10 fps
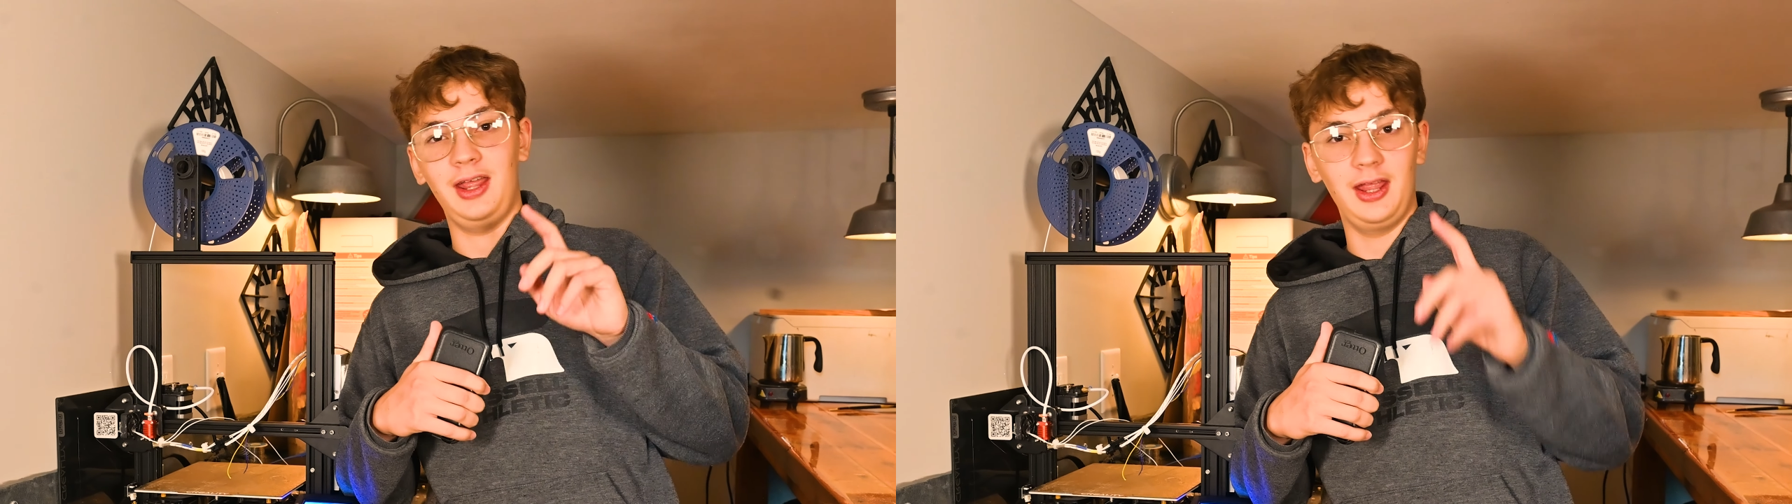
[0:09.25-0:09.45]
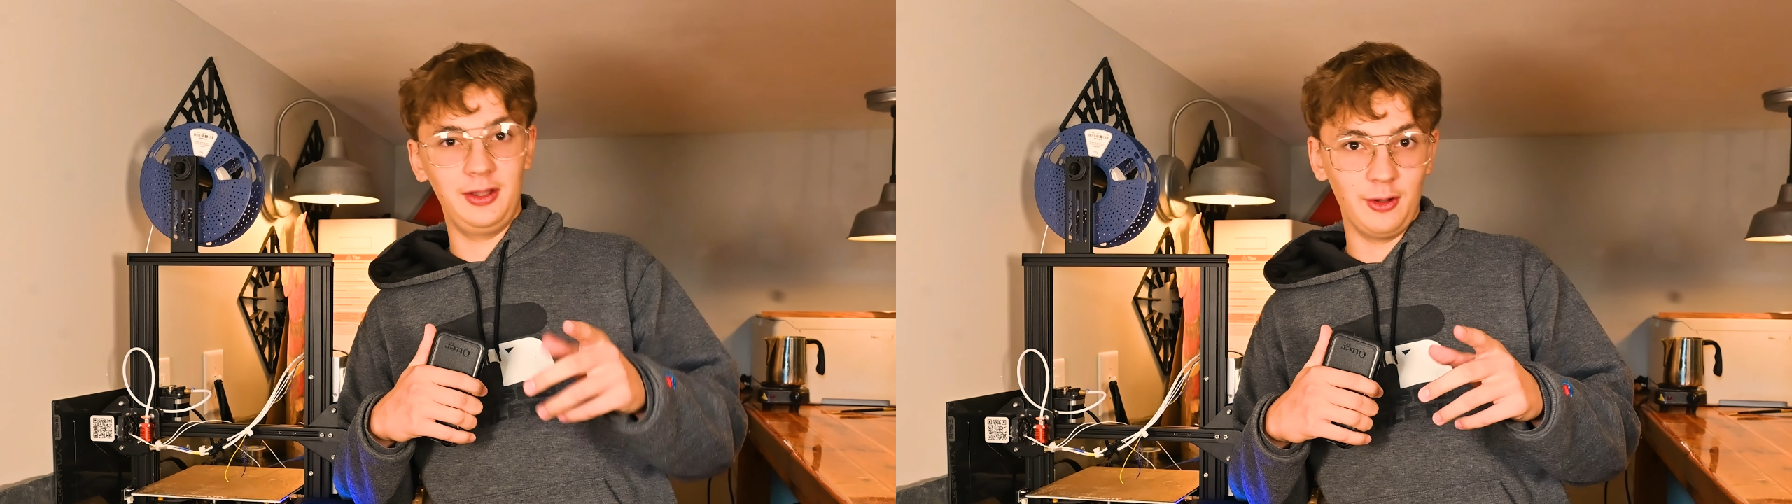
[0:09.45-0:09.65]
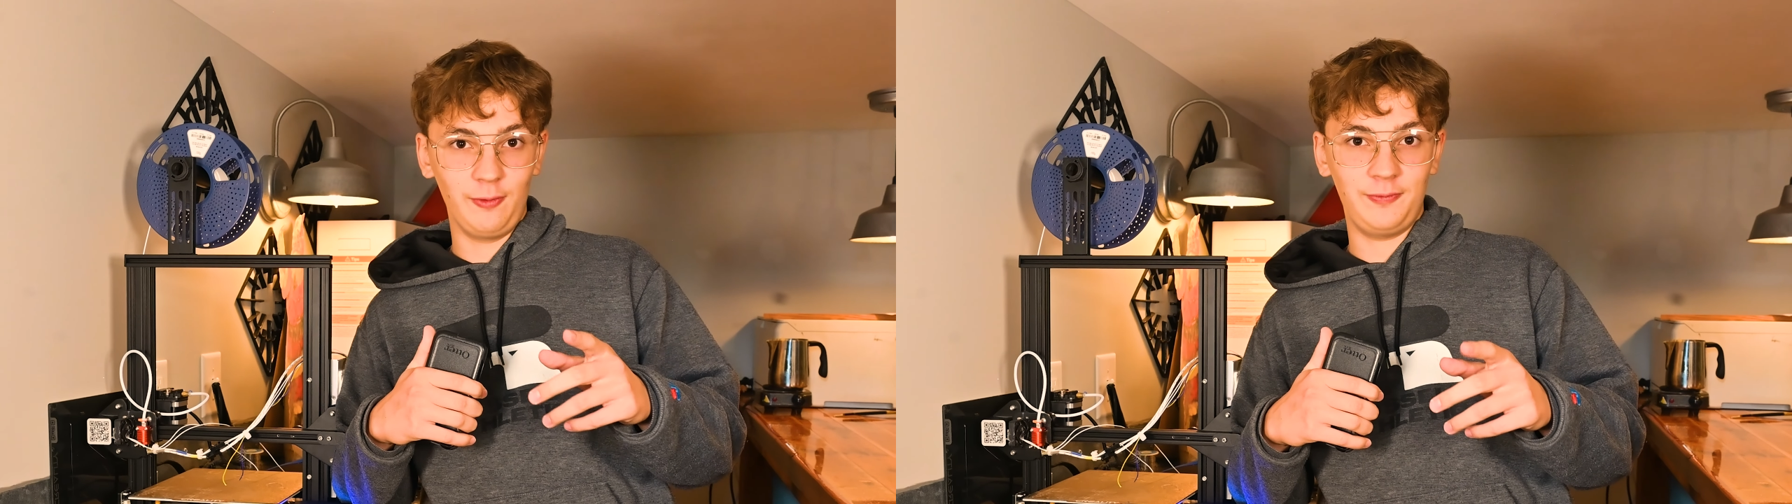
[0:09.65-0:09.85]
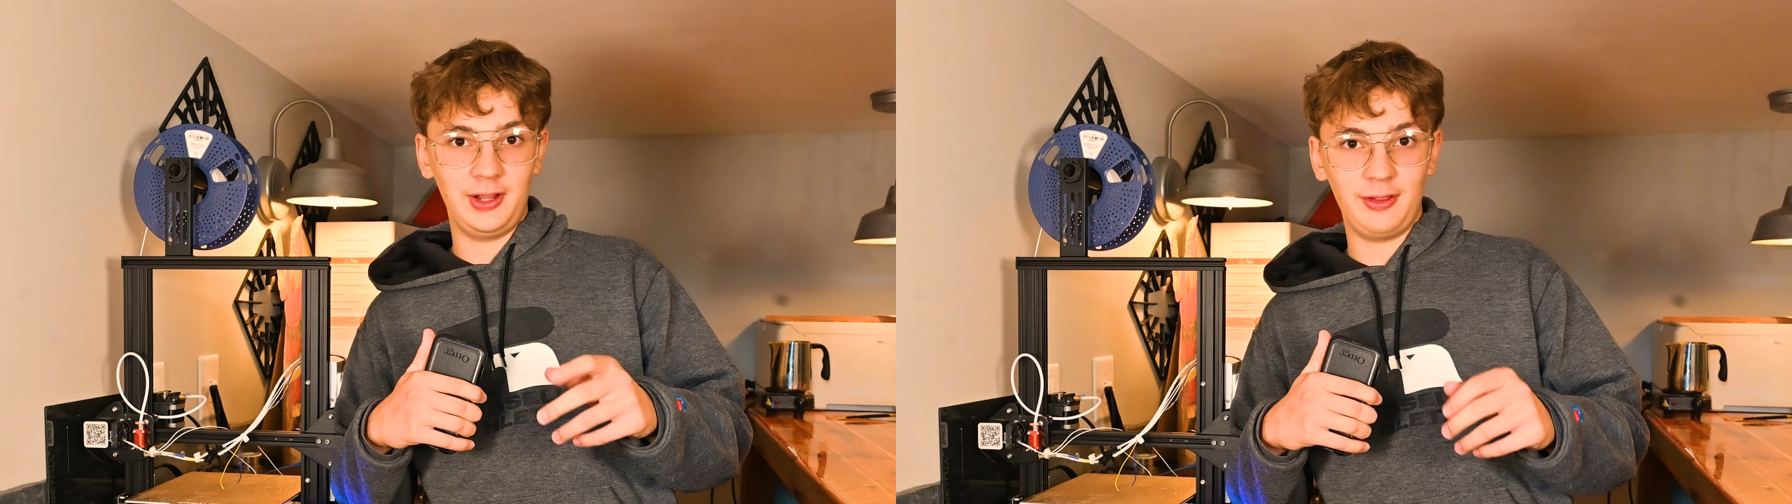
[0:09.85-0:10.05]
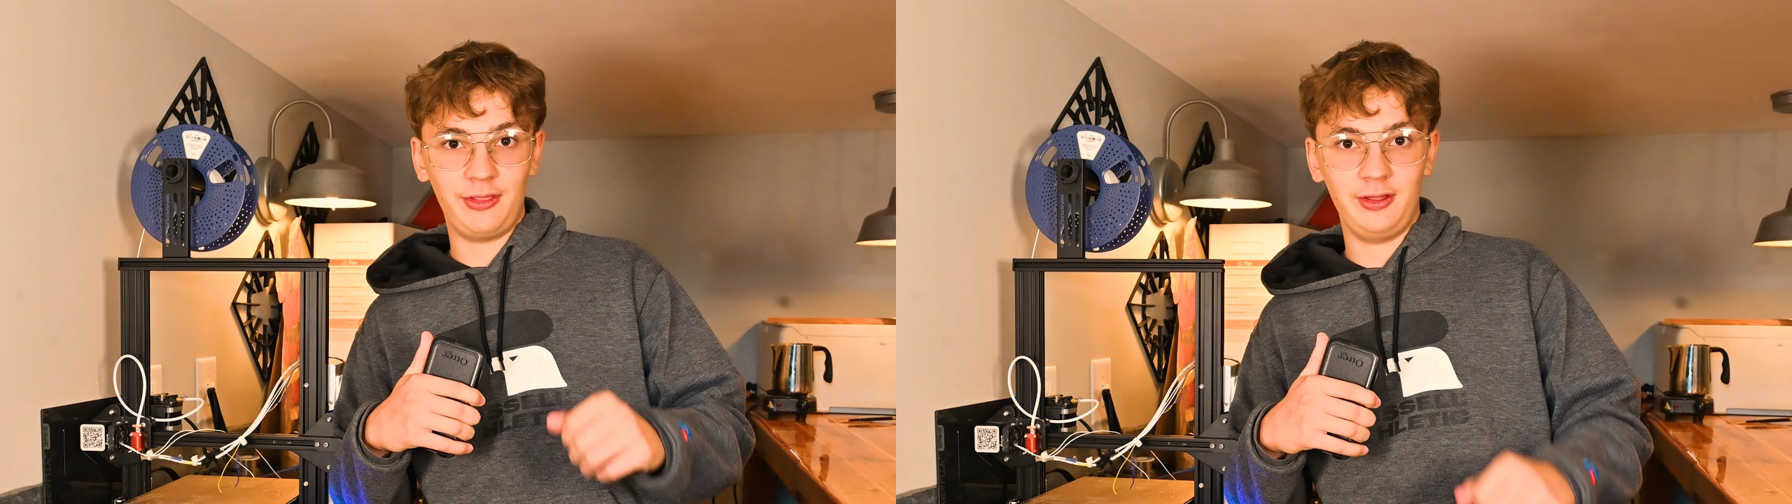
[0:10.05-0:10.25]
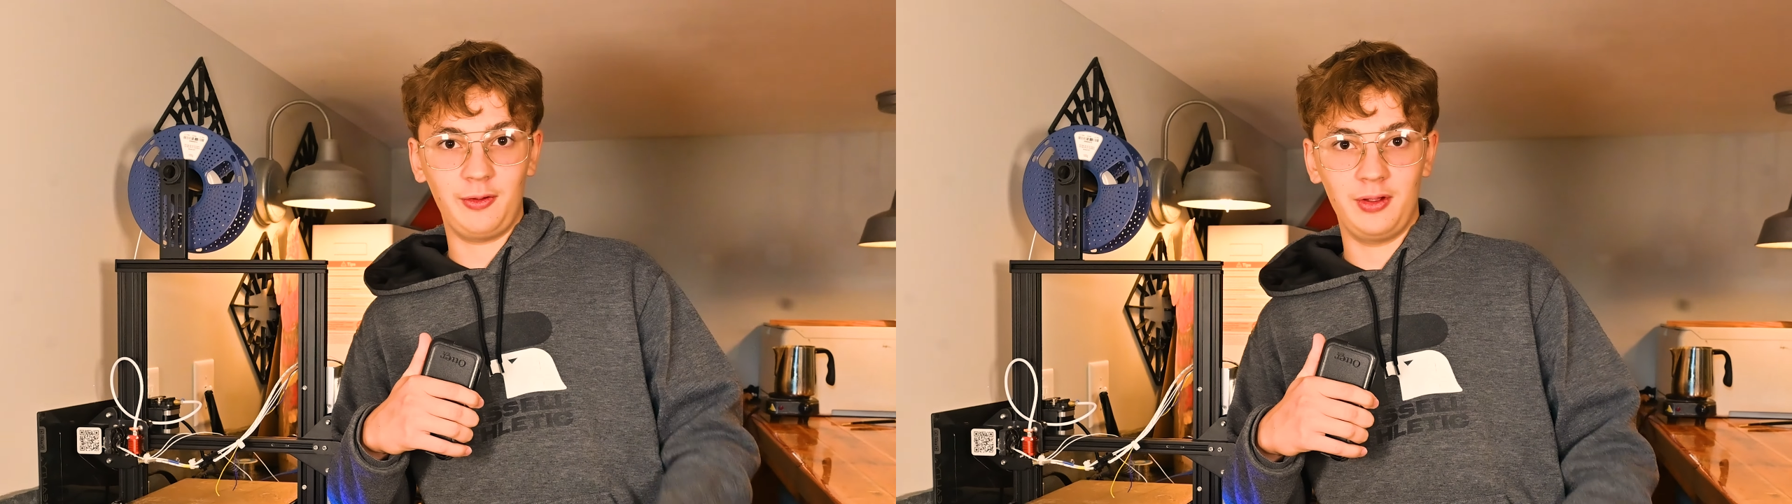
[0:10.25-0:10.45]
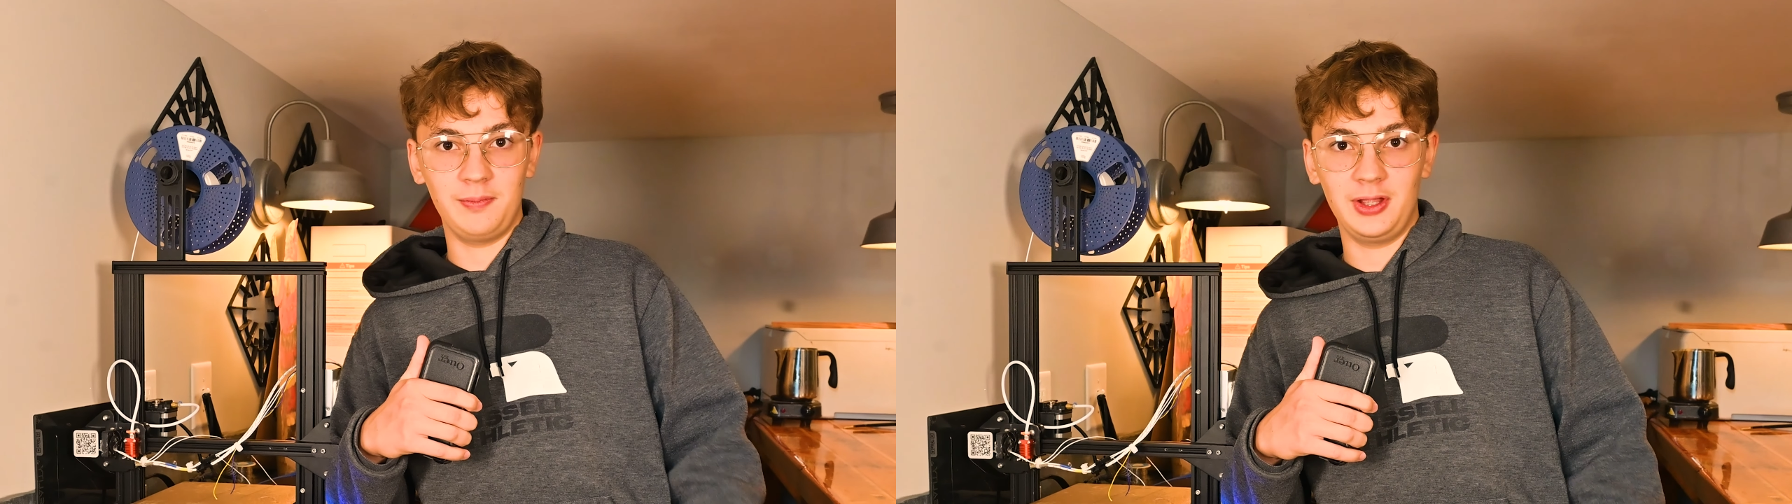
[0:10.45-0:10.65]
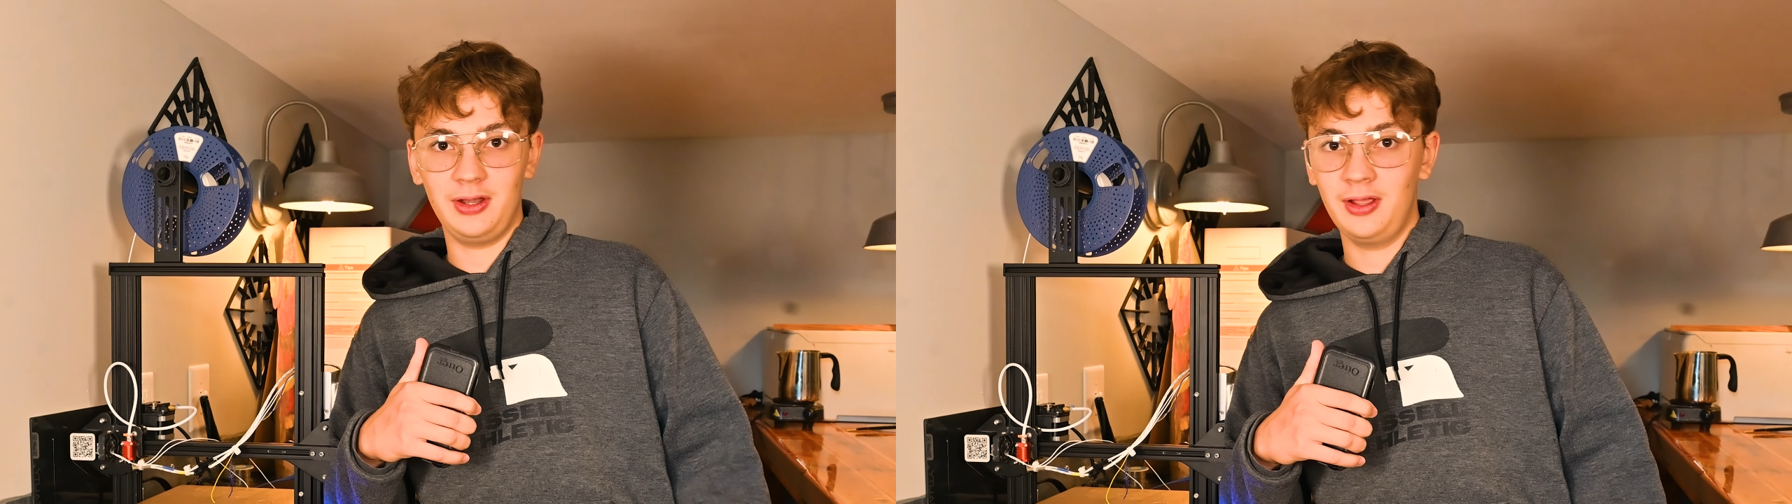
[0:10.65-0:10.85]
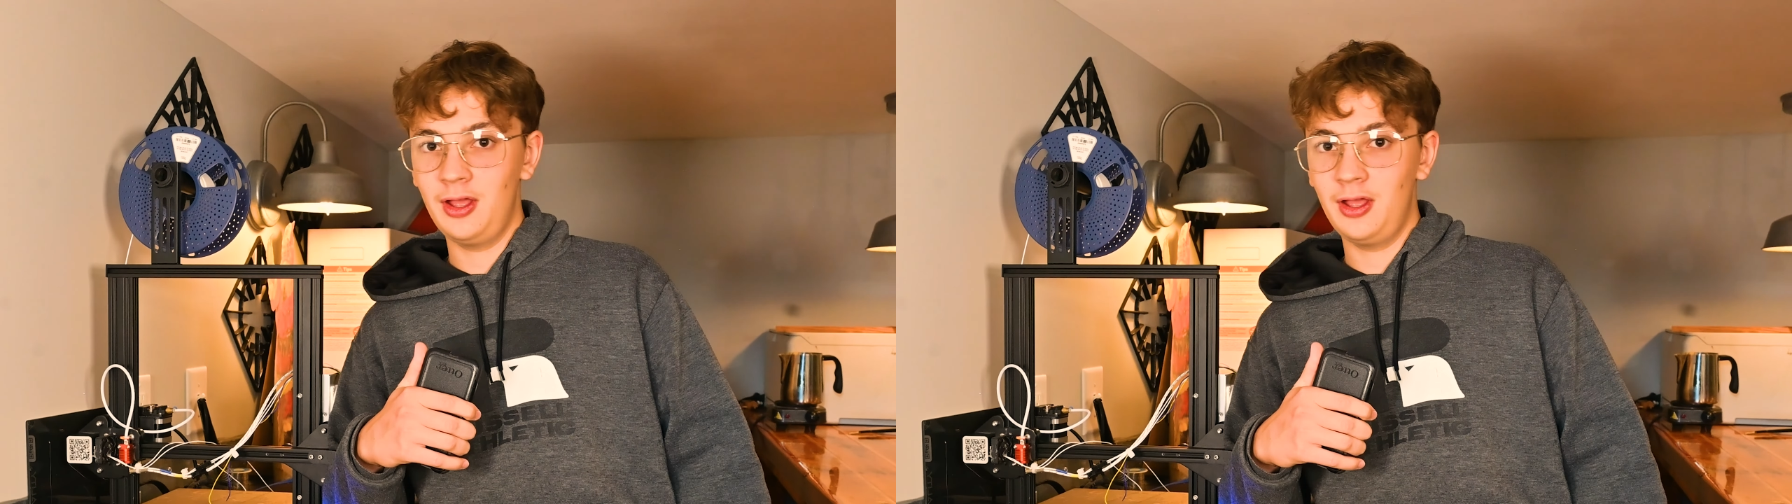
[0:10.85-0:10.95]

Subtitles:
and no fancy equipment.